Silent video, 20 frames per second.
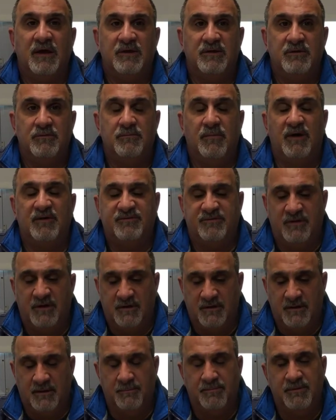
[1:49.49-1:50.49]
you must
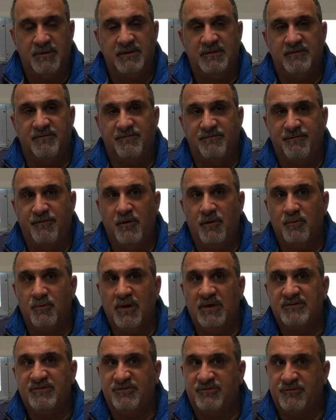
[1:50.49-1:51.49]
complete the full
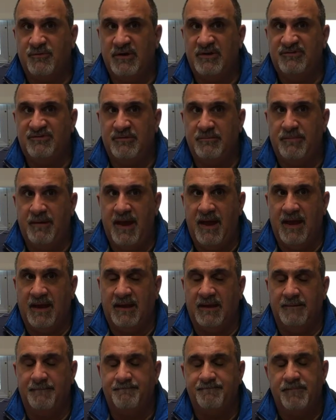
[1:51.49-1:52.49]
registration
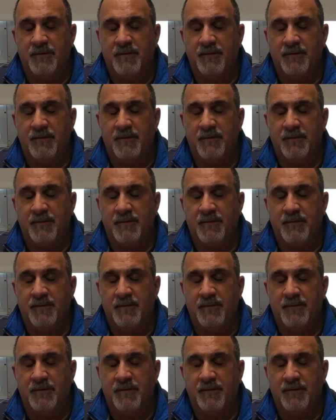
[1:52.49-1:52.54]
packet,